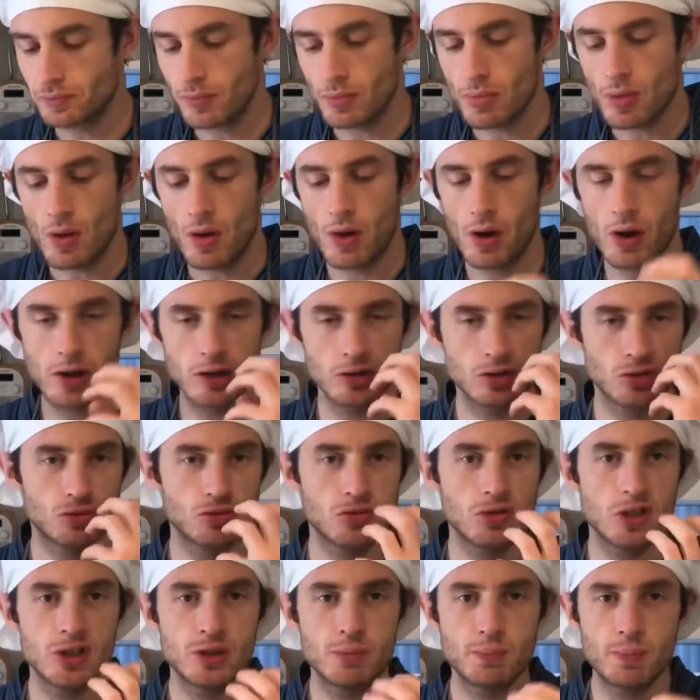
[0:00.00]
It's
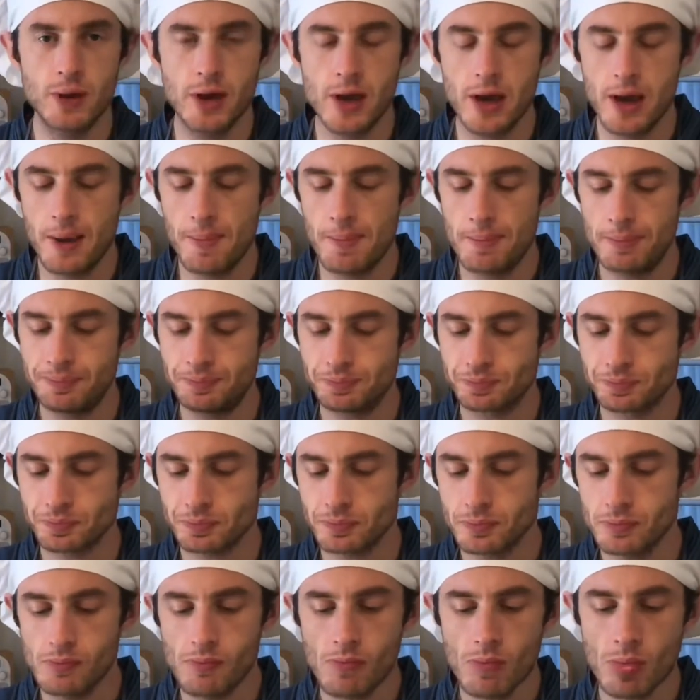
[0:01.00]
crispy,
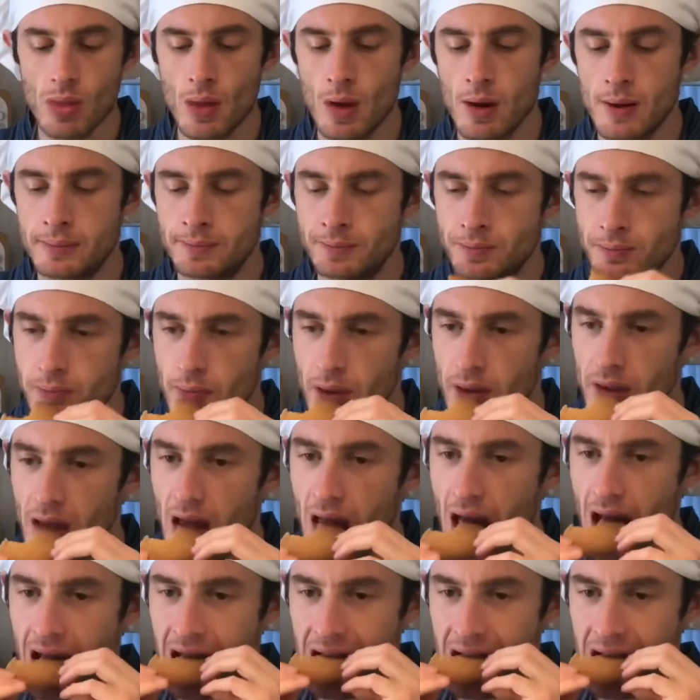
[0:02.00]
but then